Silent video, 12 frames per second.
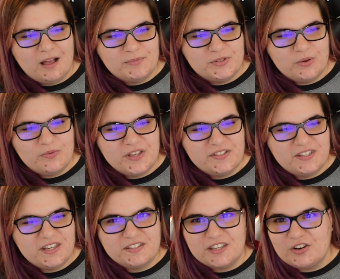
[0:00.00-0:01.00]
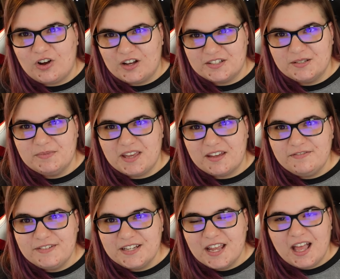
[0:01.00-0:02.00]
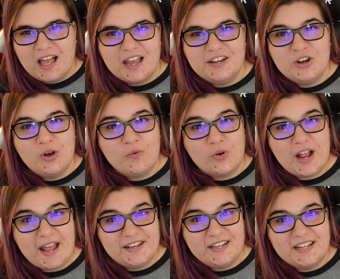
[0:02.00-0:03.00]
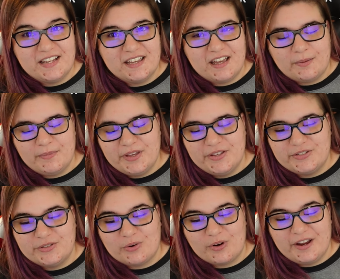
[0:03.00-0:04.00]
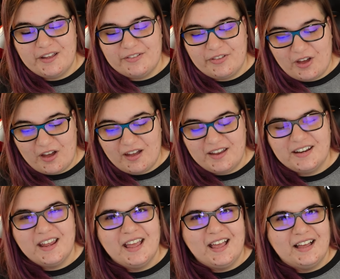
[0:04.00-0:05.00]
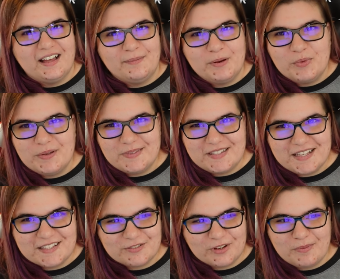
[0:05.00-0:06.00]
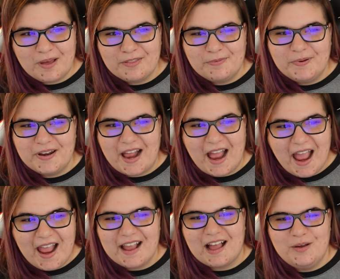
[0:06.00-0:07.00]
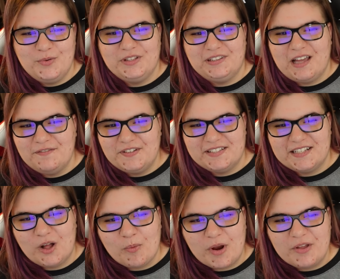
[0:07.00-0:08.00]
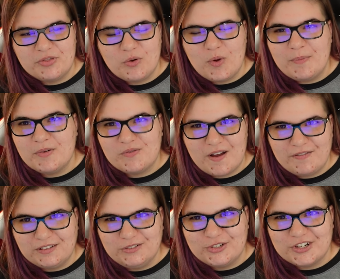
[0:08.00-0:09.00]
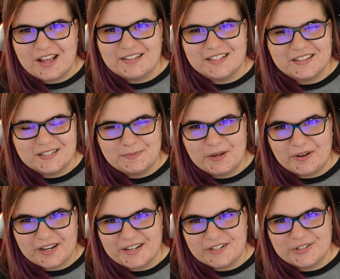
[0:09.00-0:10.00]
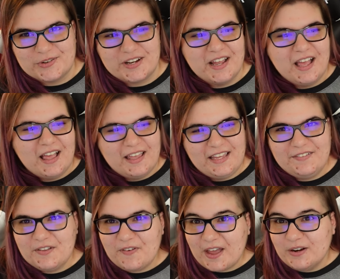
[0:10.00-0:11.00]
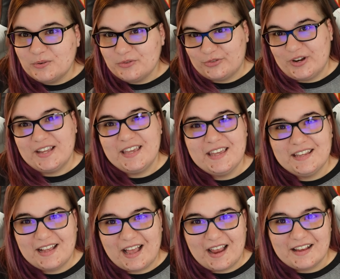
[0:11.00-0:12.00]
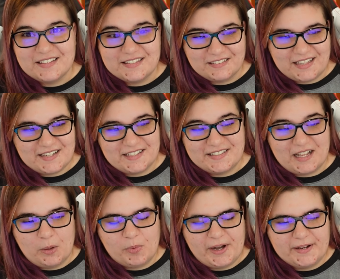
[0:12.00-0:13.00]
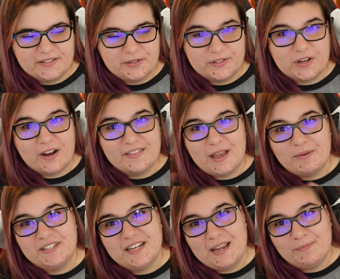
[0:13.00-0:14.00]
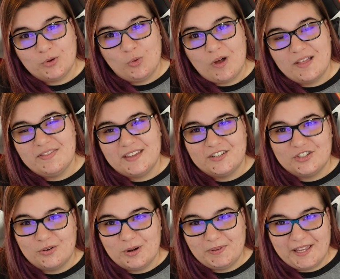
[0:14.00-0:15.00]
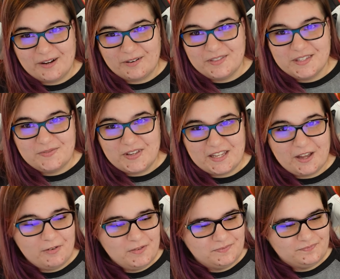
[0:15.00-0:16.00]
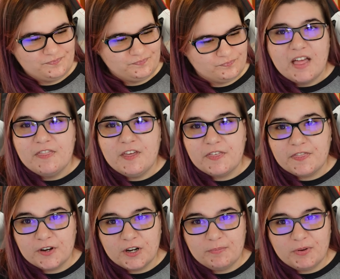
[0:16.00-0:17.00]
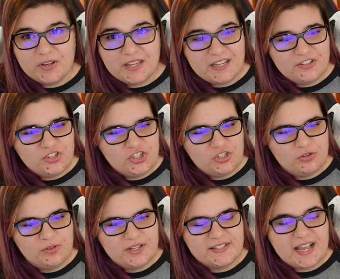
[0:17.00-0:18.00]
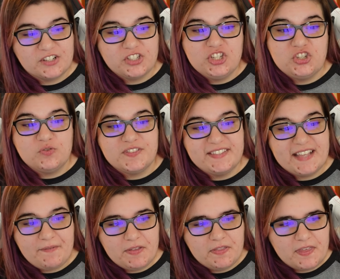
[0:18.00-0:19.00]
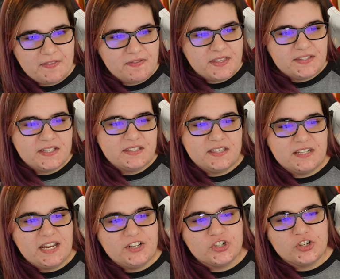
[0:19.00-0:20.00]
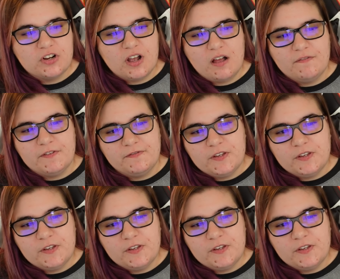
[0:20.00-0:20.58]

So this is an awesome gift. I know we're ending Historiathon and Women's History Month, but hey, I would love to celebrate the women revolutionizing the spirit industry. Even if I don't drink it, I still like to celebrate it. So sorry, that was an April one that showed up later in this video. The third book in June is actually June 7th, and this is The Nature of the